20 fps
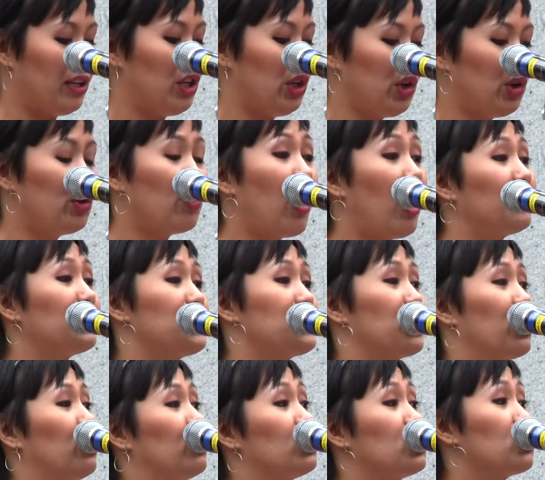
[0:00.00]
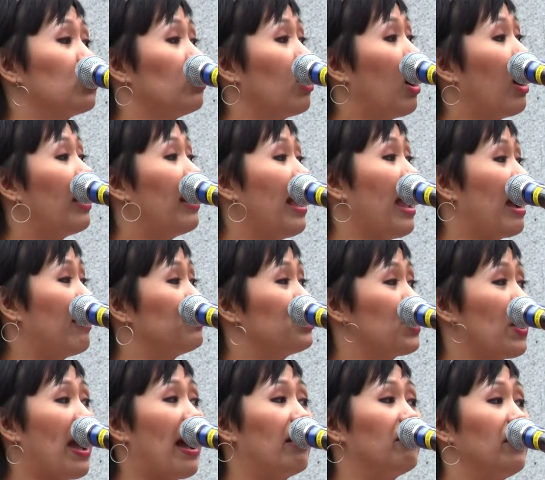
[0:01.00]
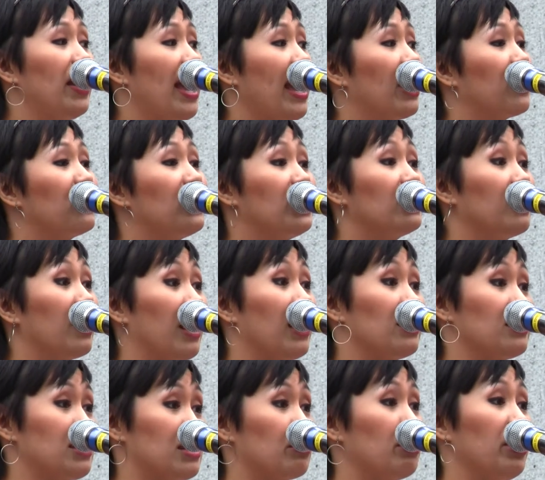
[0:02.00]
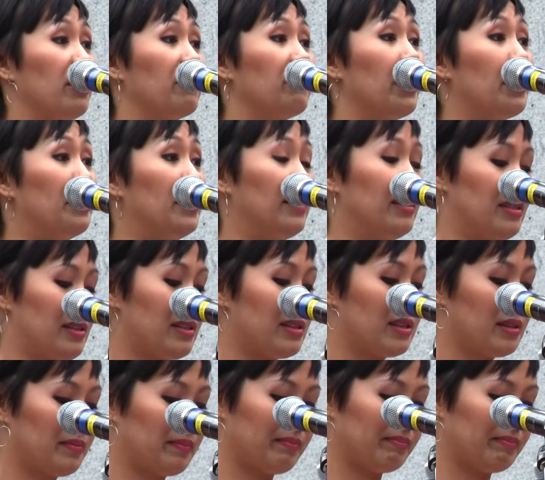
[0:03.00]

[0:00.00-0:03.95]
You also do not have to have hairy legs to be a feminist.